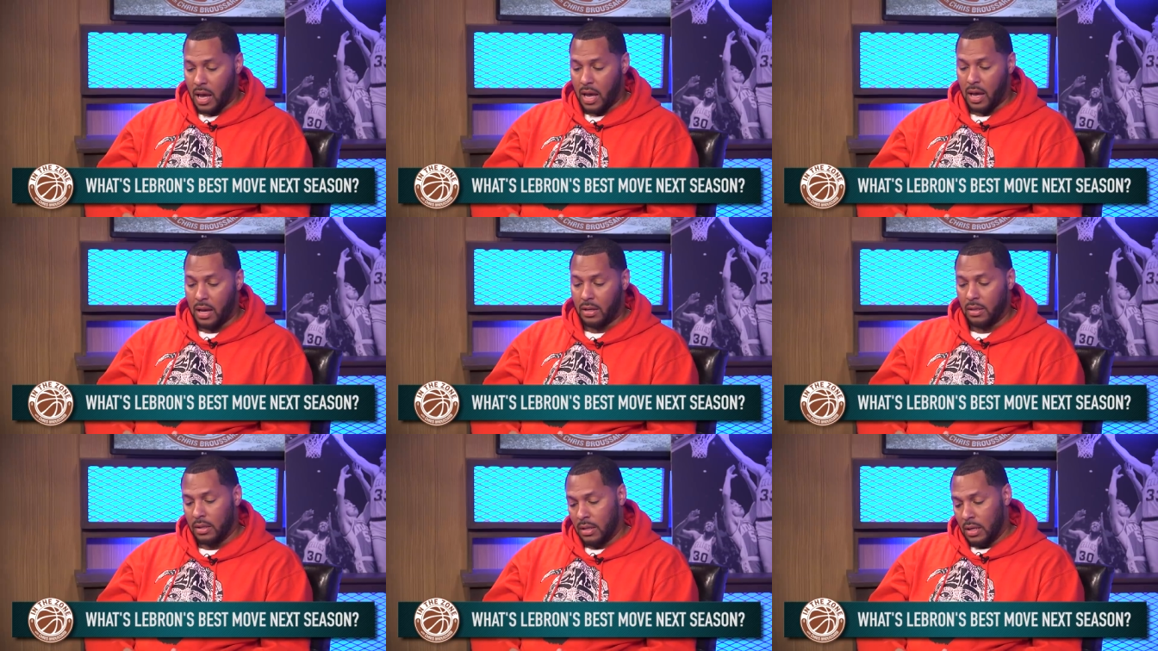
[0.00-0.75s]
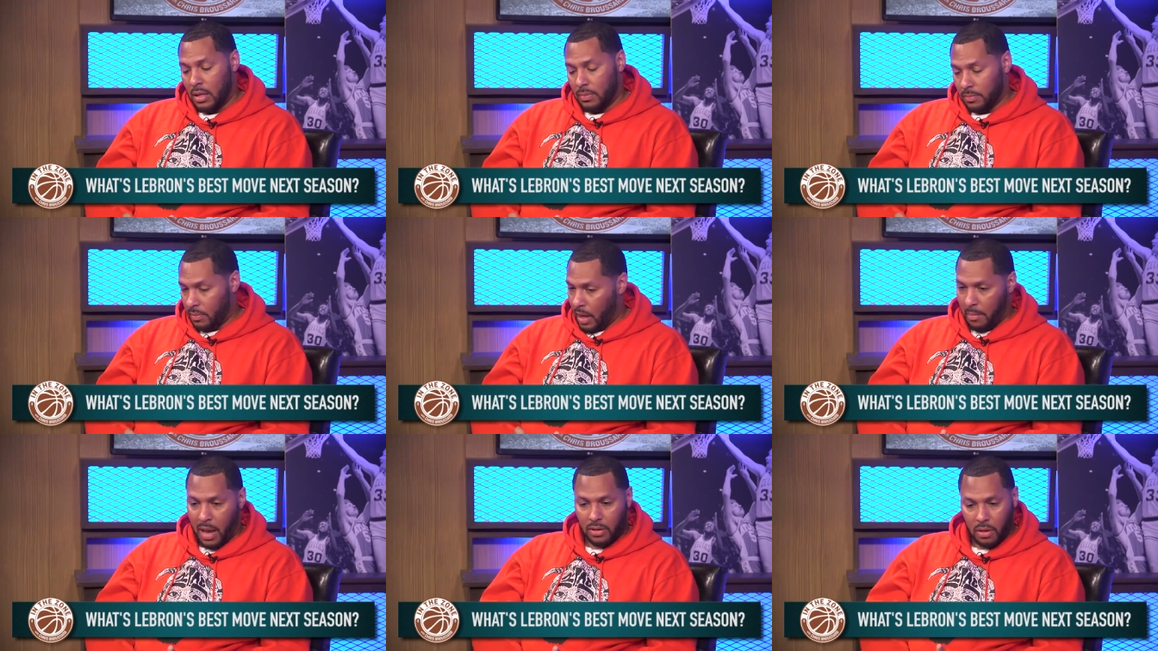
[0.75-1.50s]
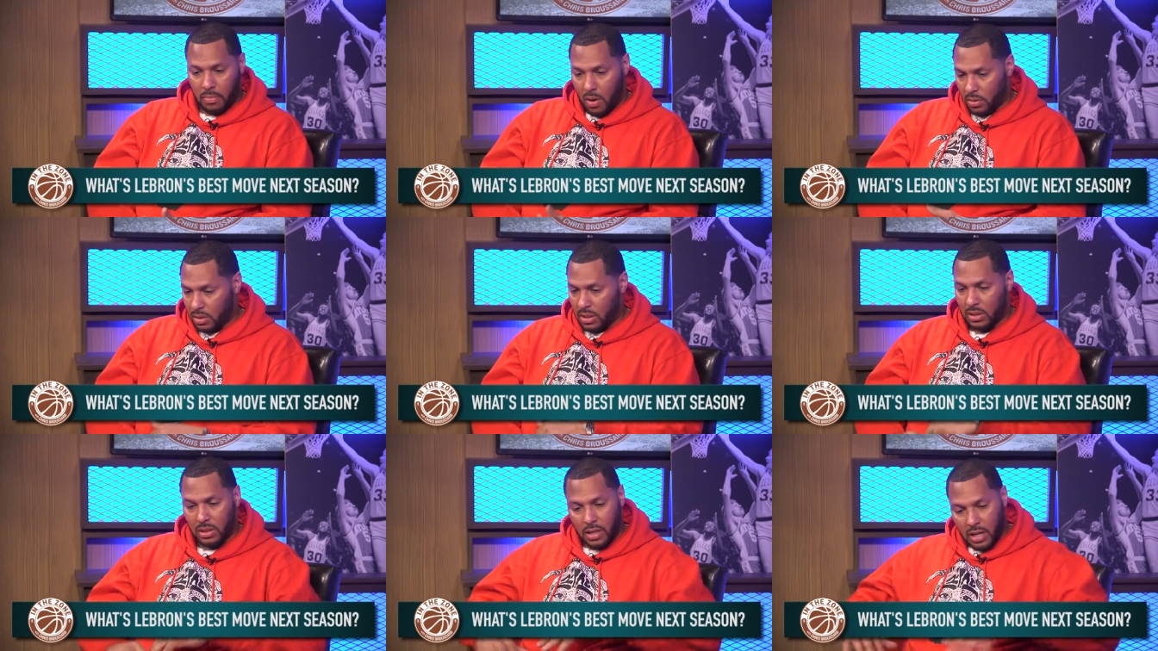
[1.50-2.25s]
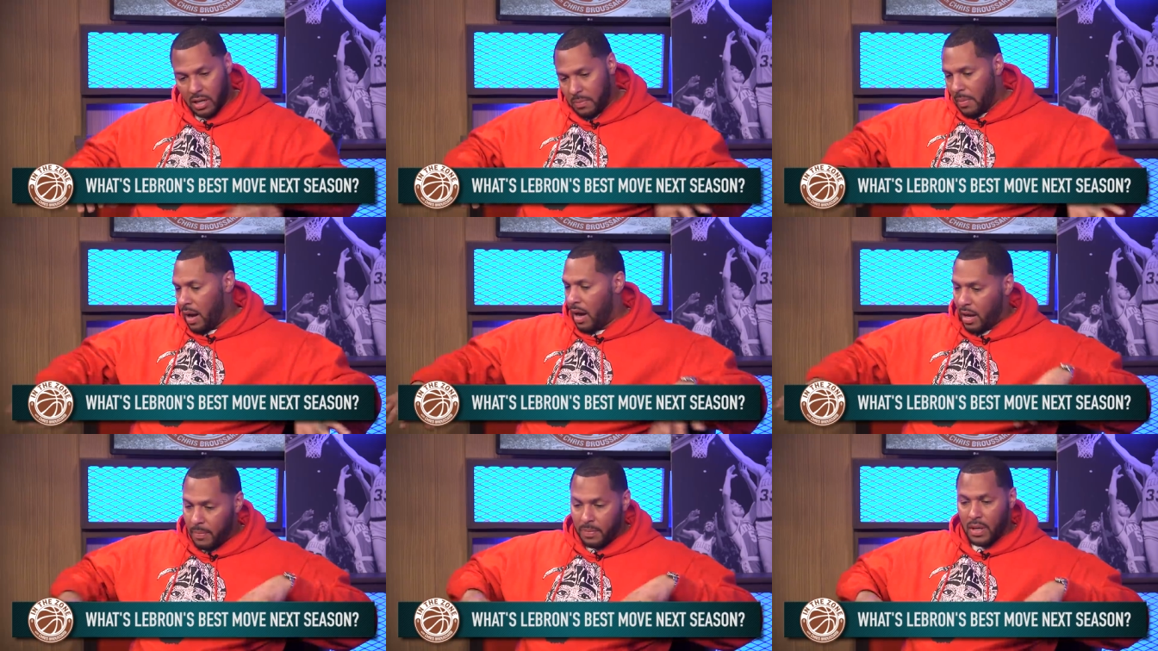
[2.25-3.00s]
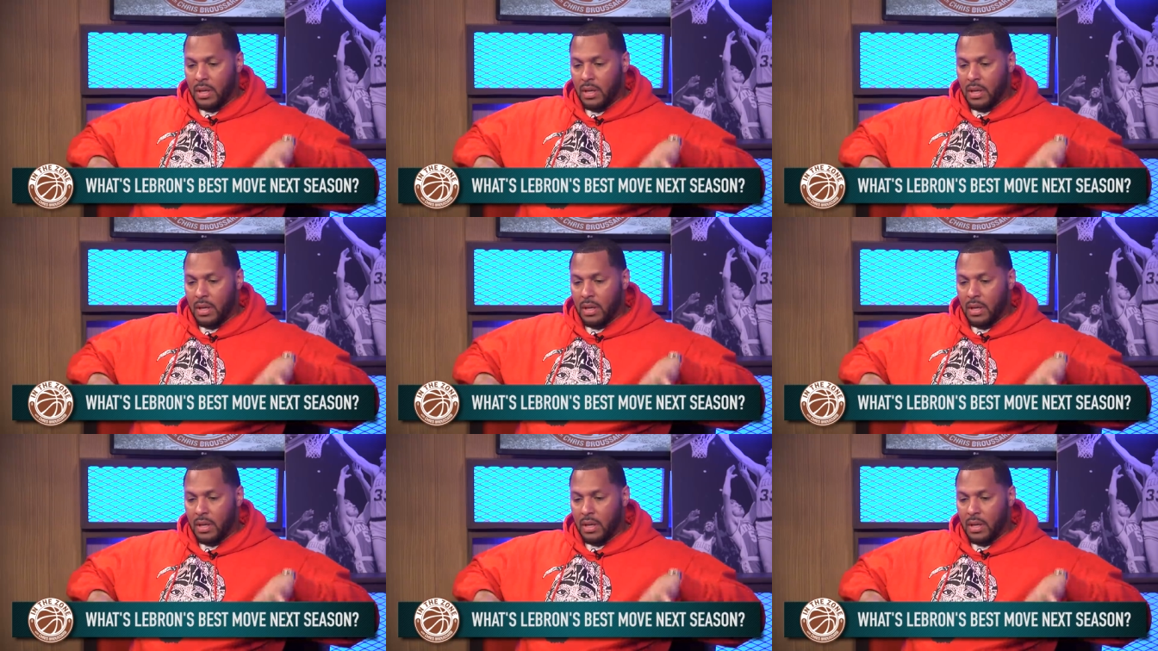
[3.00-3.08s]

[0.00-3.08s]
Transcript: and they made their bones in this league by